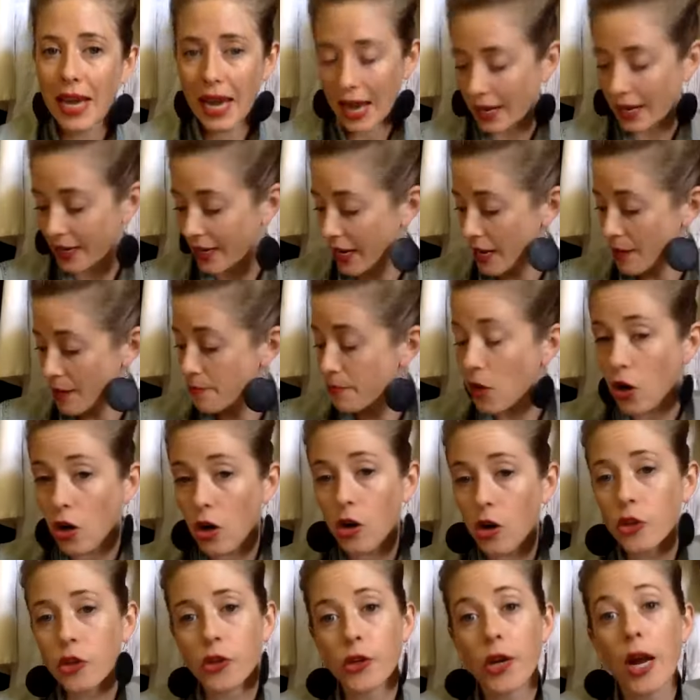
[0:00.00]
at a
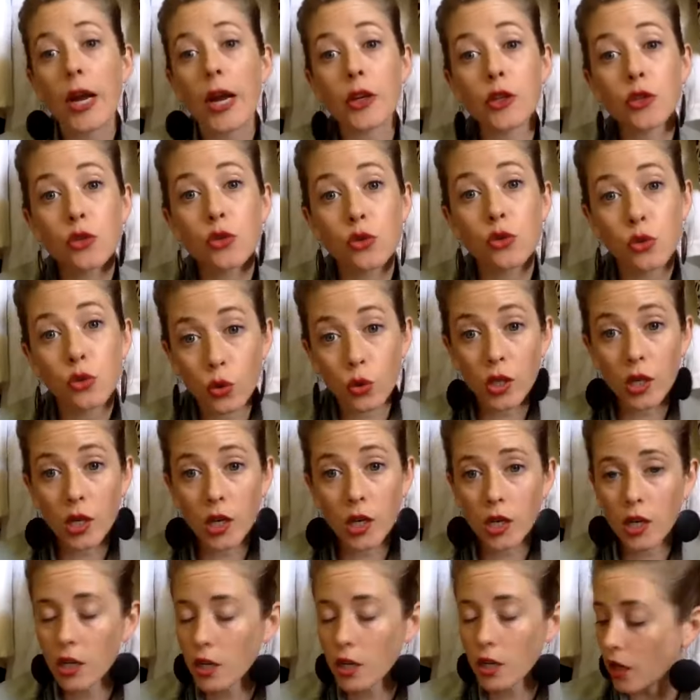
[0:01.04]
mall, you're at a store,